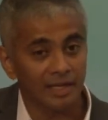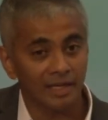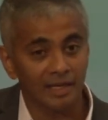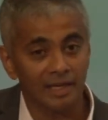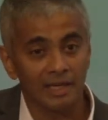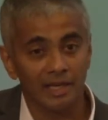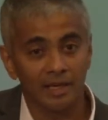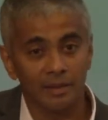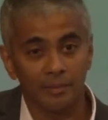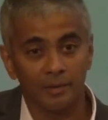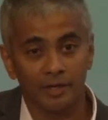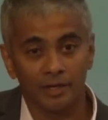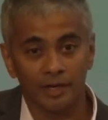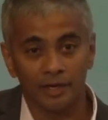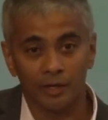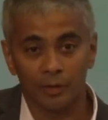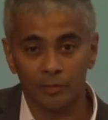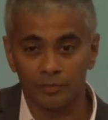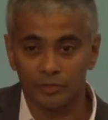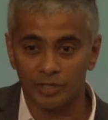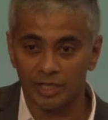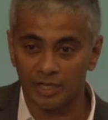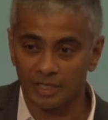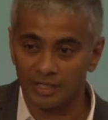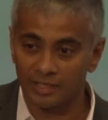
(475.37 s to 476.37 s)
clear about our
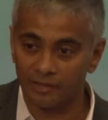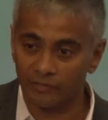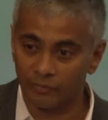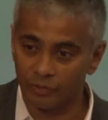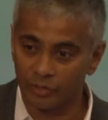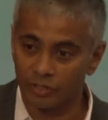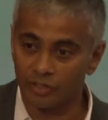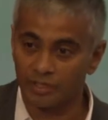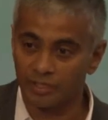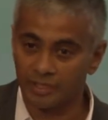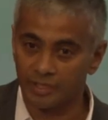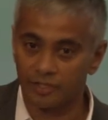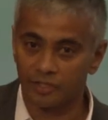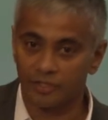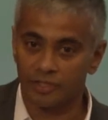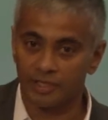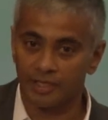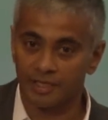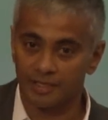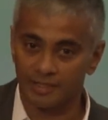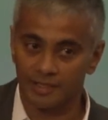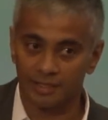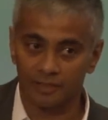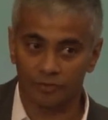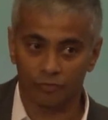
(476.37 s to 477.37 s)
objective, which is
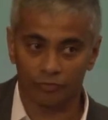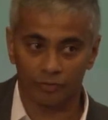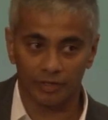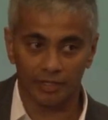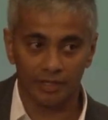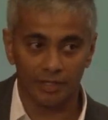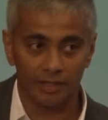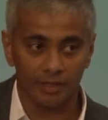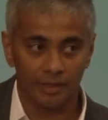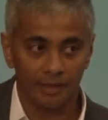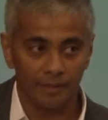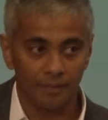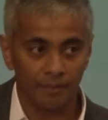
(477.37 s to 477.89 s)
digitizing trade.